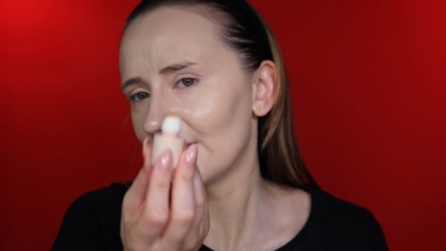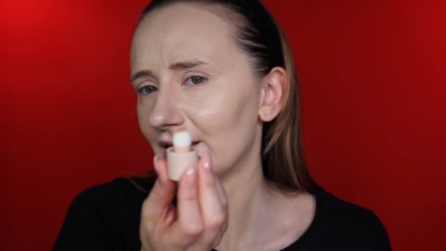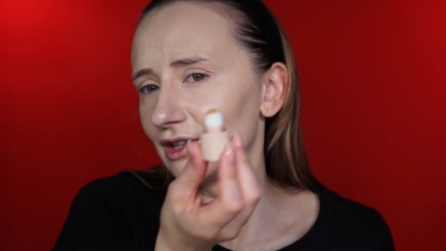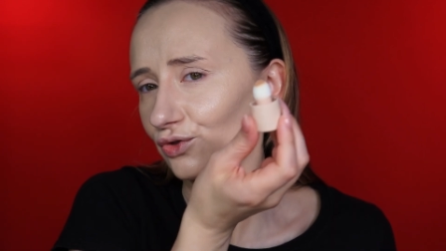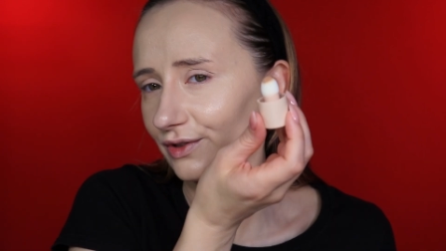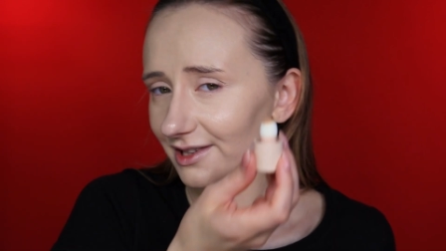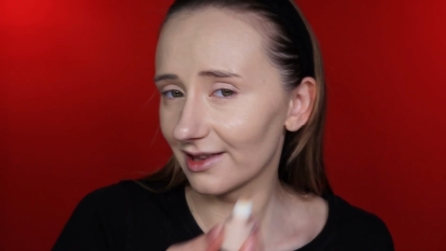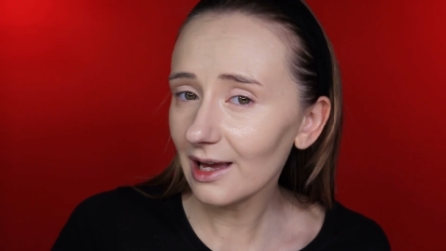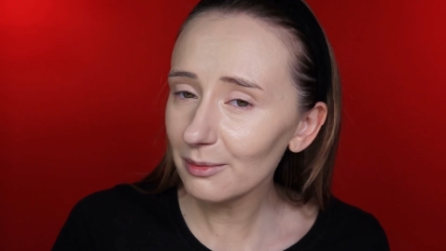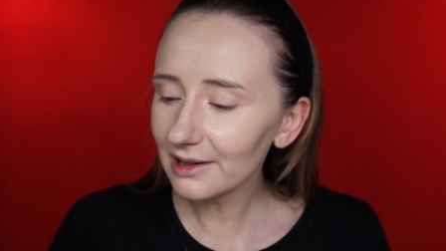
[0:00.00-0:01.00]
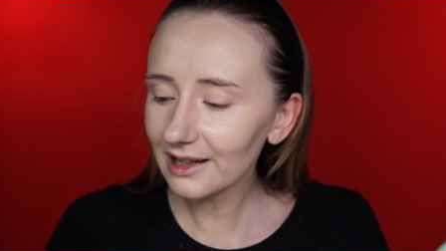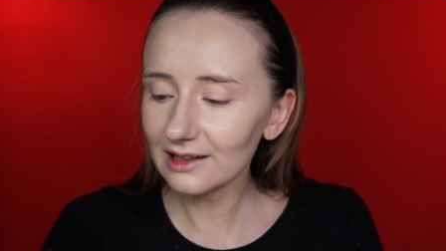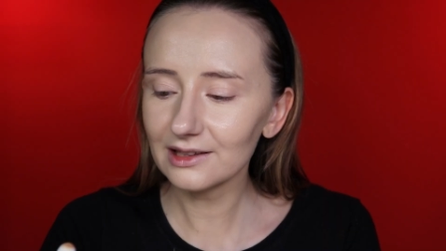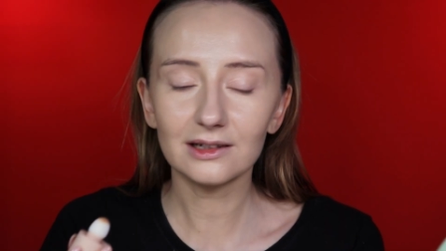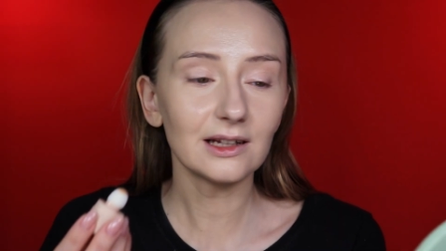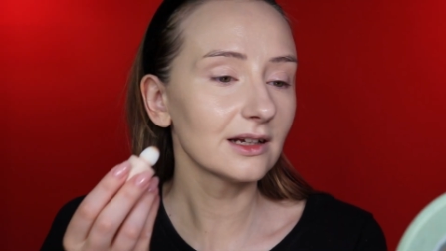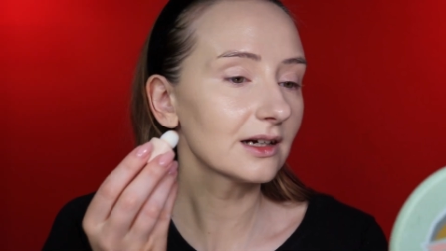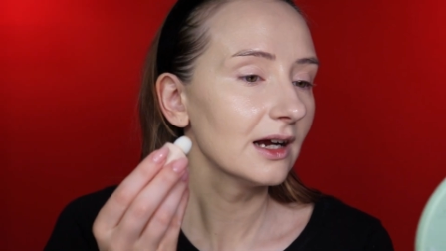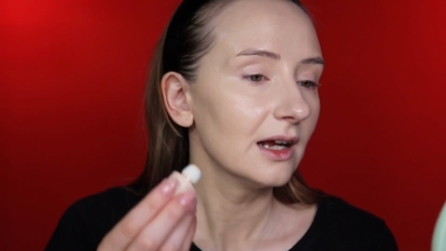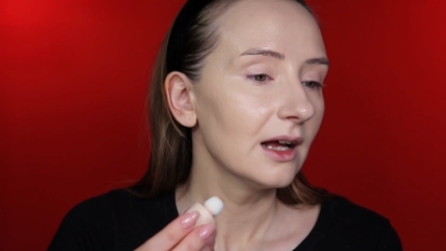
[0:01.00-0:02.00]
an interesting applicator
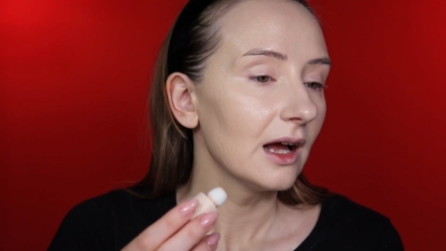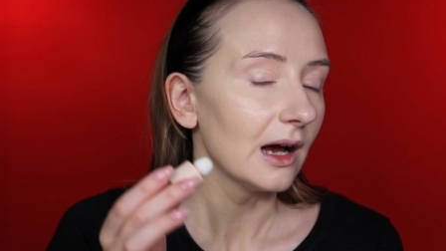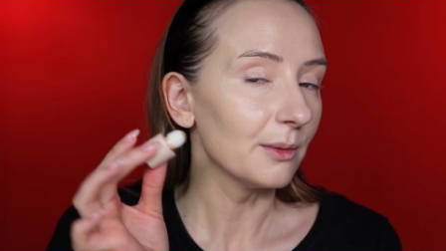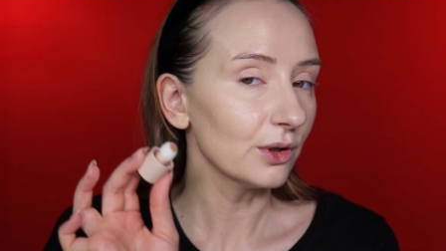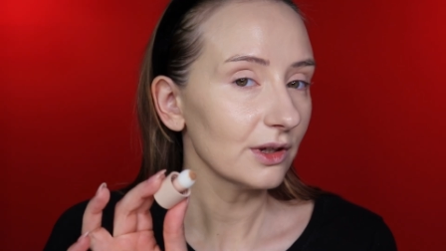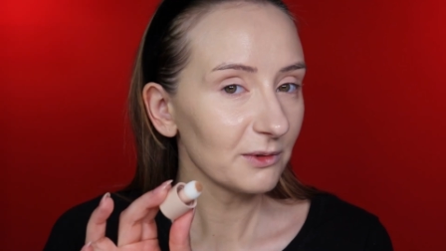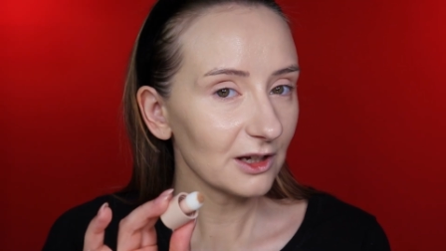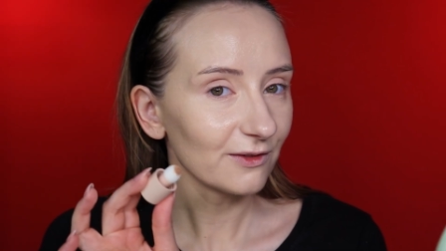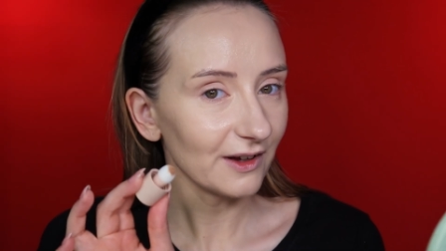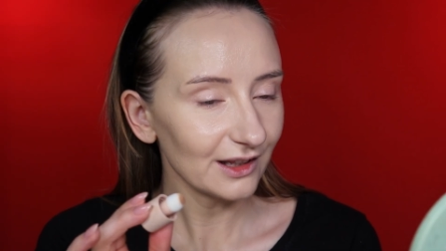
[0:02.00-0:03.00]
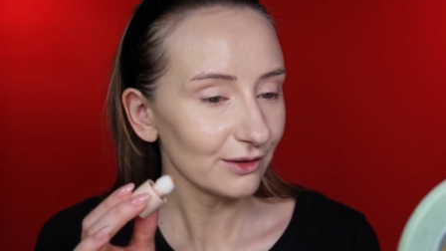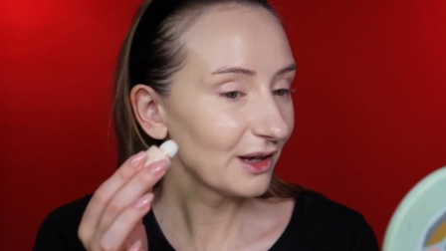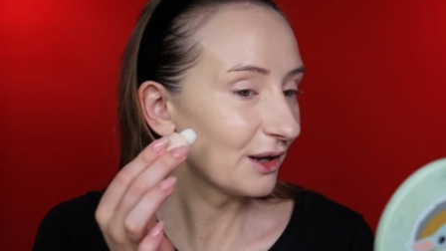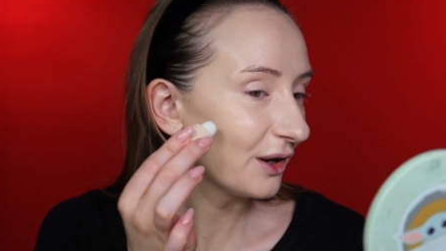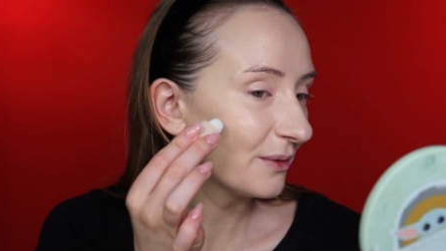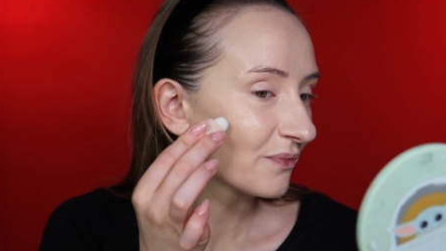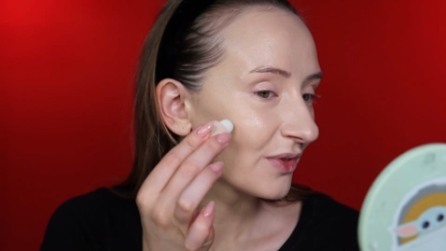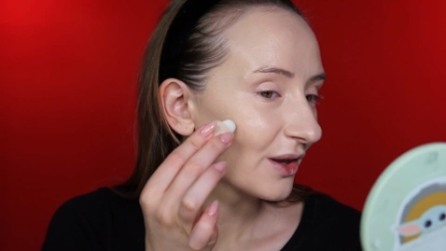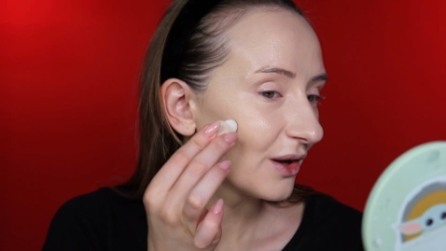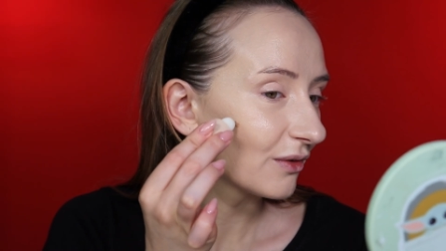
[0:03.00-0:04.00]
here. I'm not a big fan of
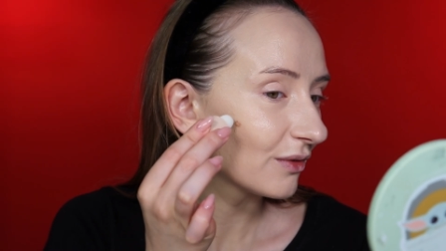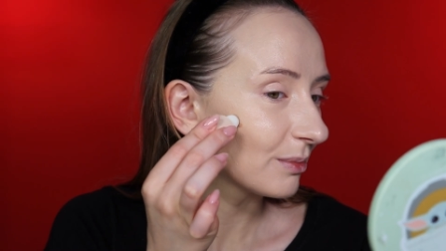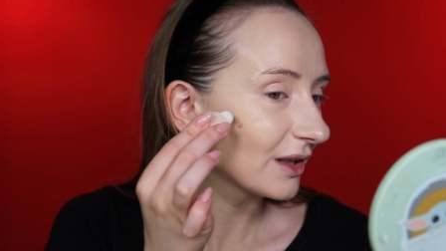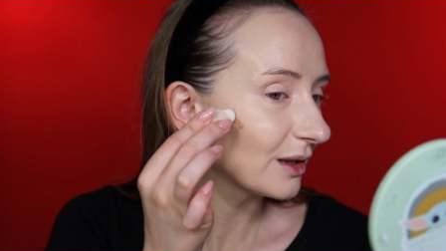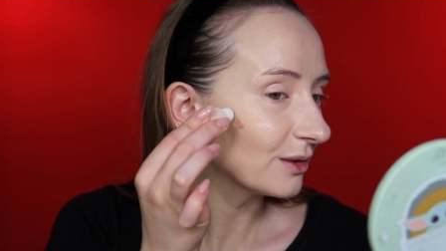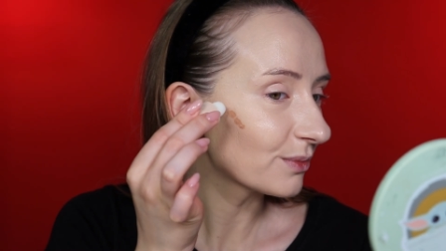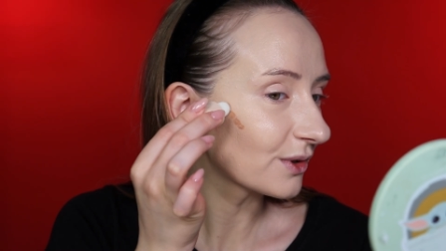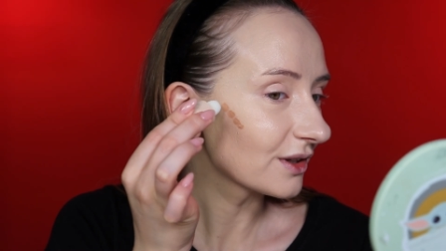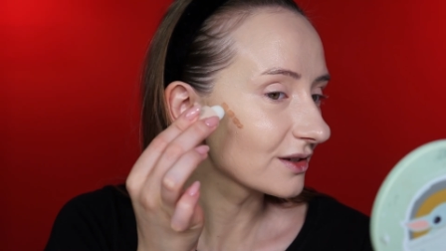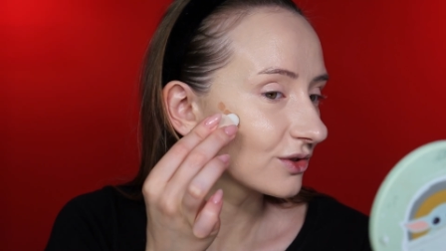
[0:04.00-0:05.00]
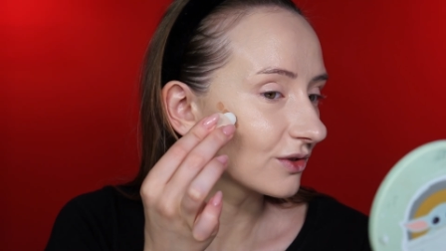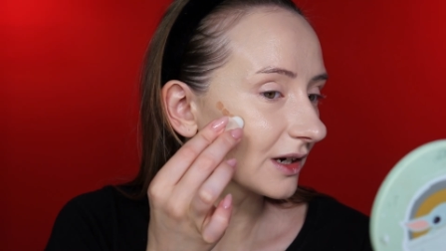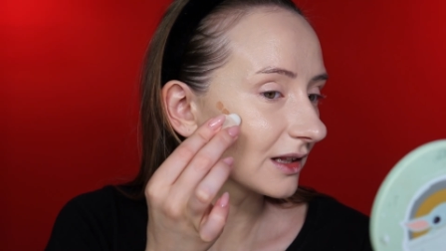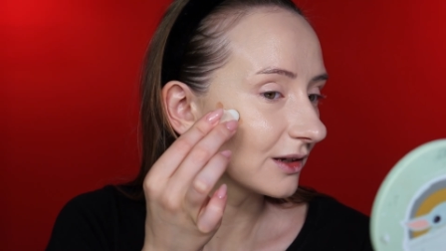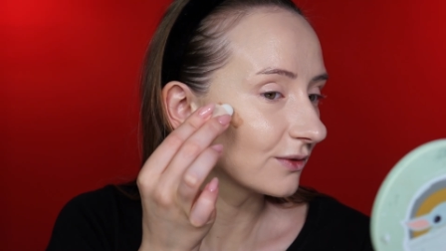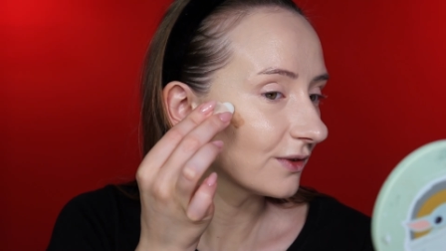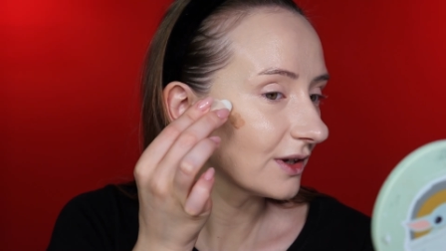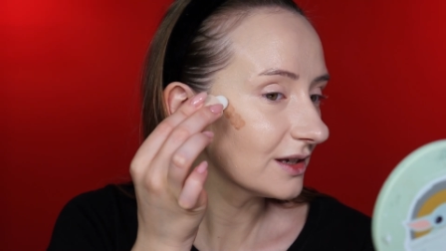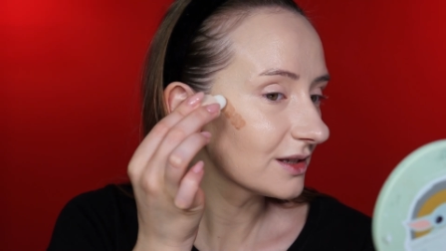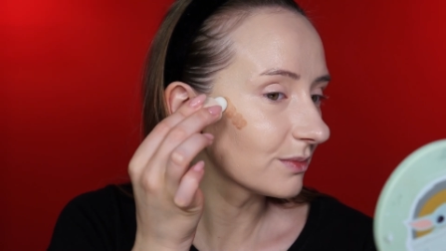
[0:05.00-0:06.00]
applying products directly on
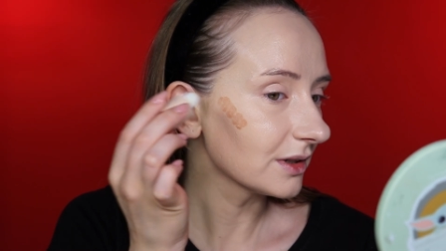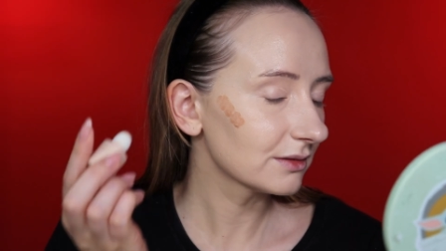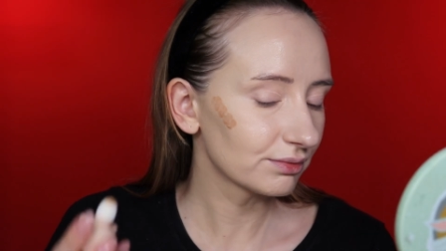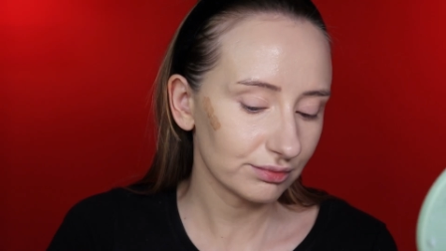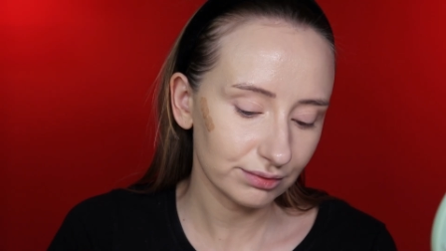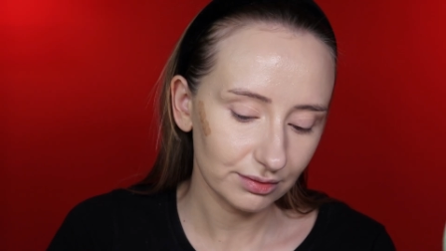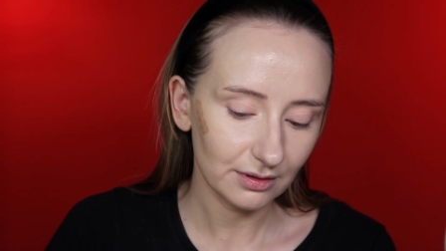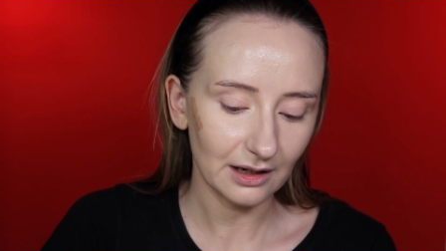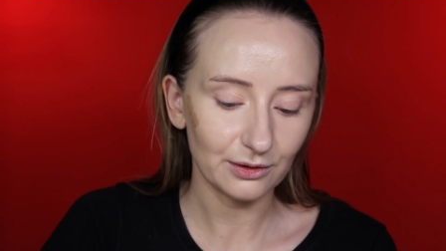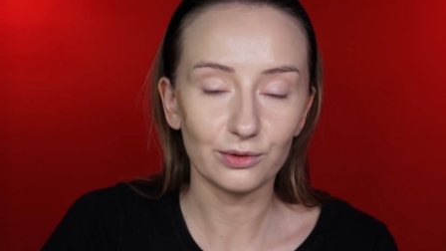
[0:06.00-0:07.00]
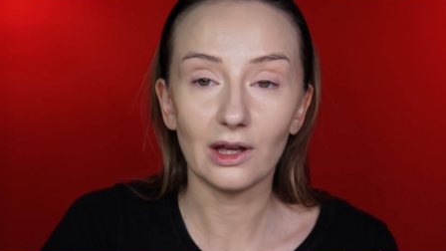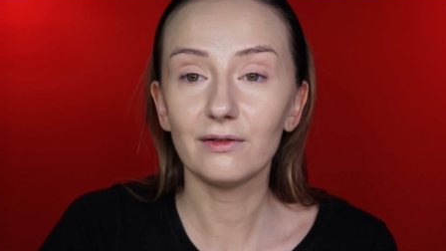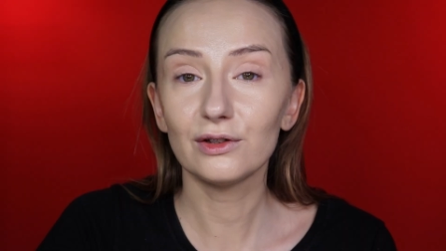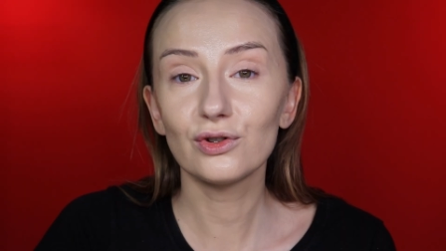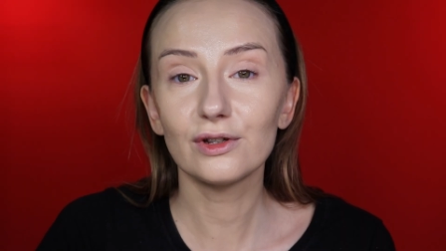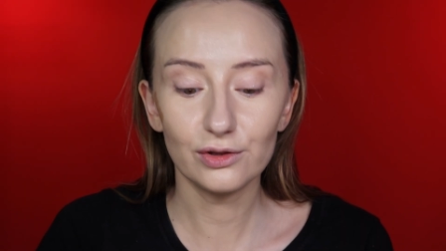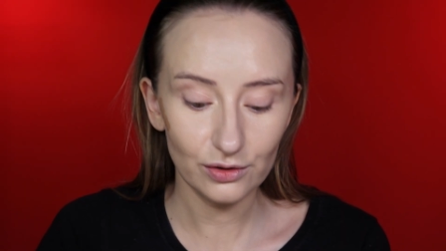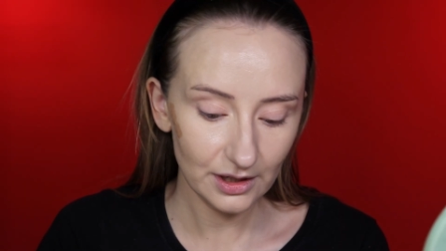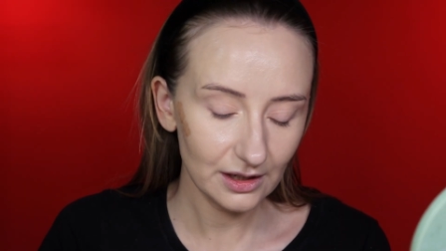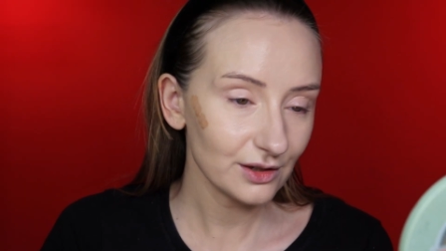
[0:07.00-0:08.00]
face, but I don't have a choice
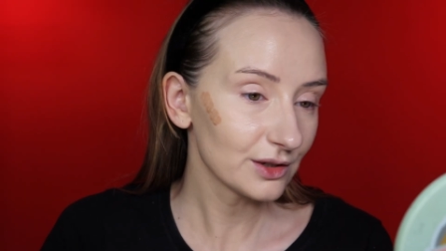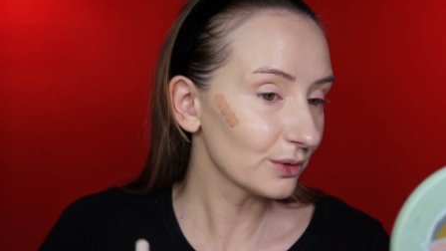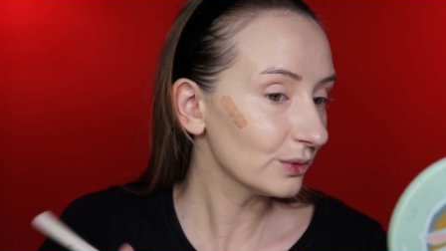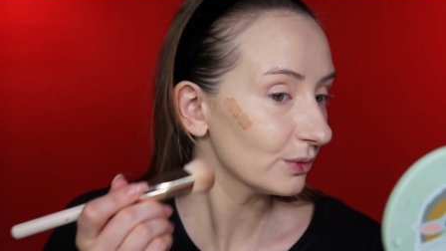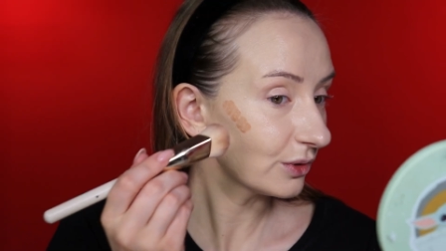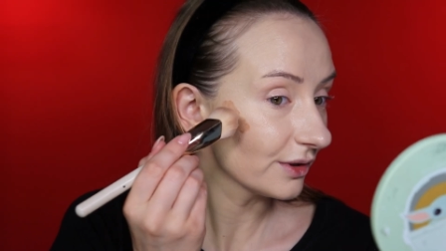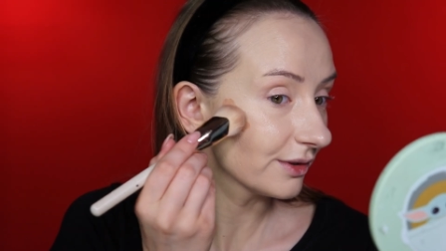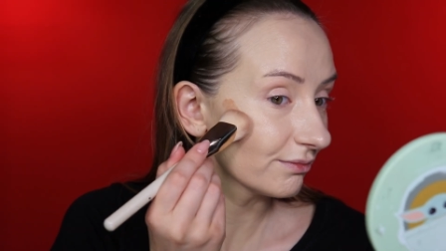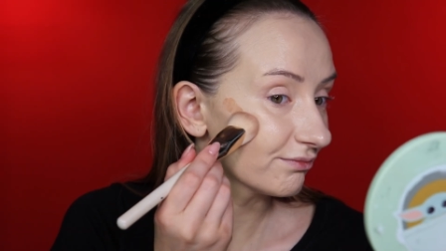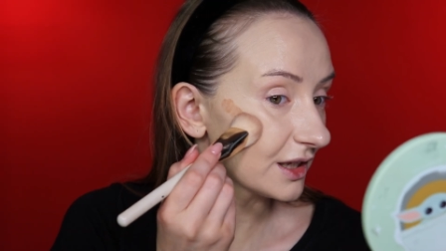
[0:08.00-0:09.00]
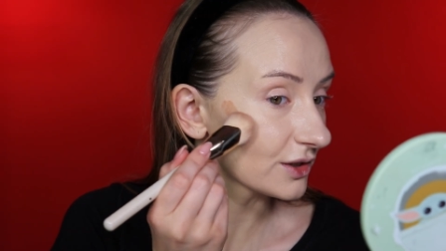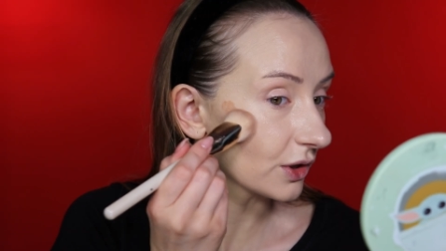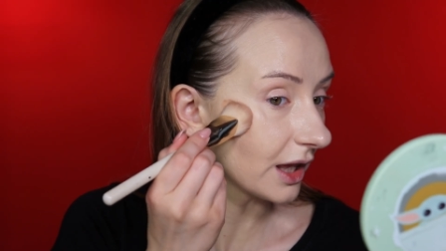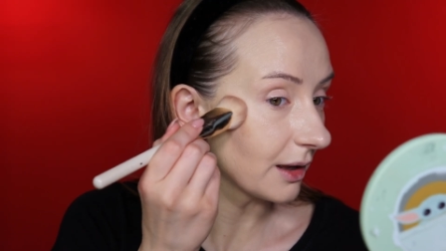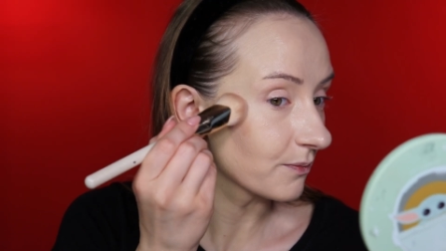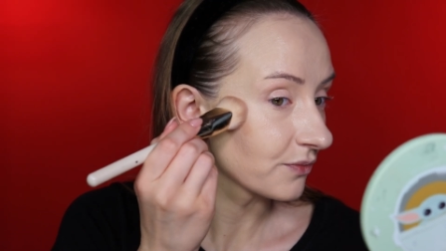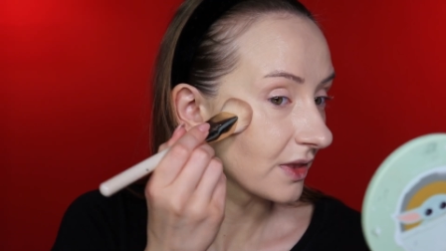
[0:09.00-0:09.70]
today, so that's okay.